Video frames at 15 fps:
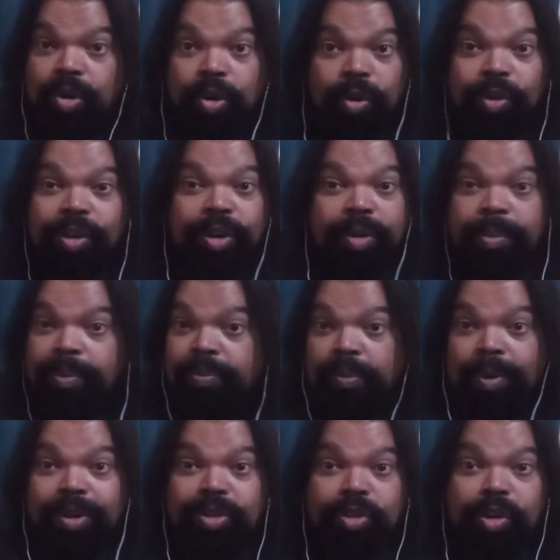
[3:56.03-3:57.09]
Earlier,
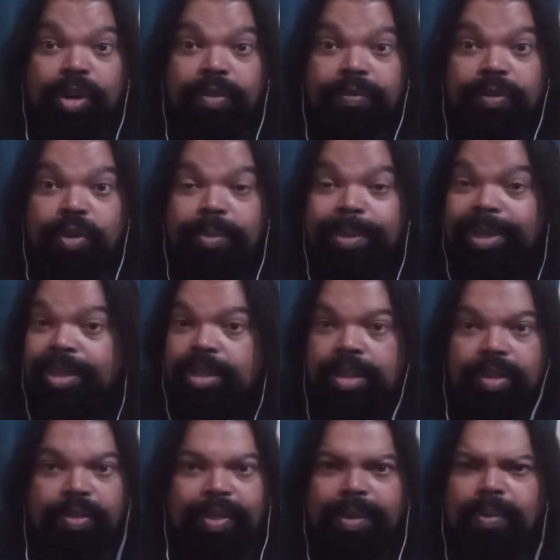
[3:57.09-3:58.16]
before I started filming,
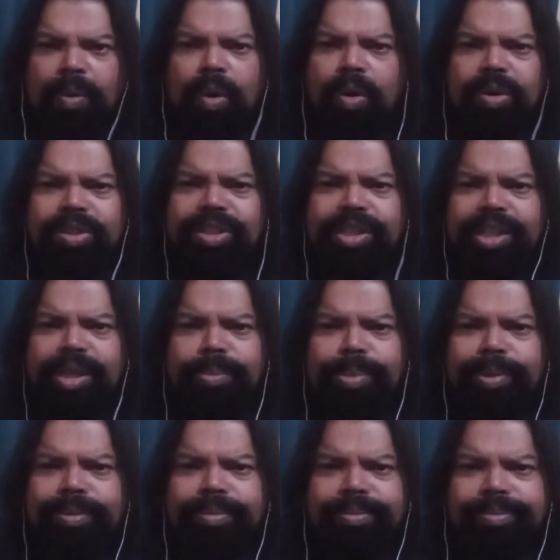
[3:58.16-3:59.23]
they were all asleep.
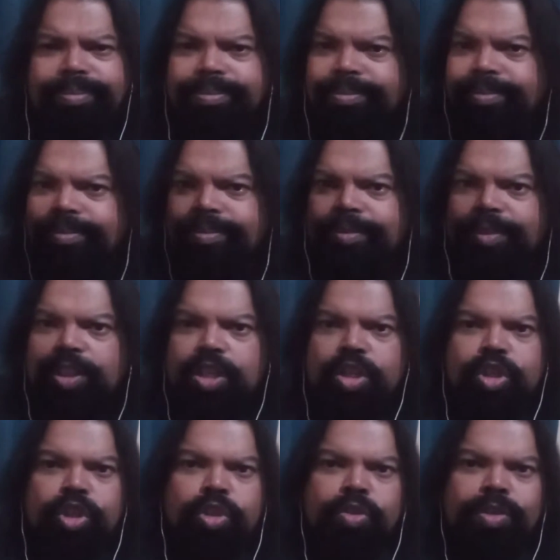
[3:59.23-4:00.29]

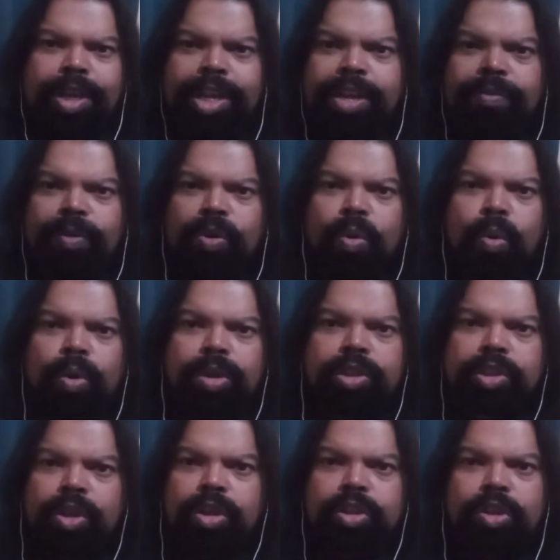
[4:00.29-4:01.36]
As soon as I hit record and
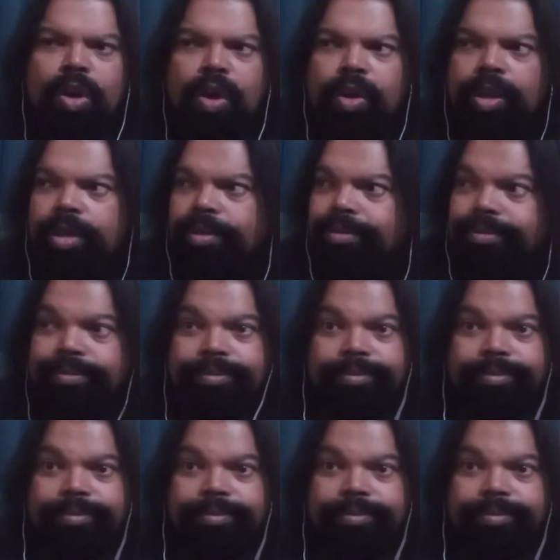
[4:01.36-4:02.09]
start talking,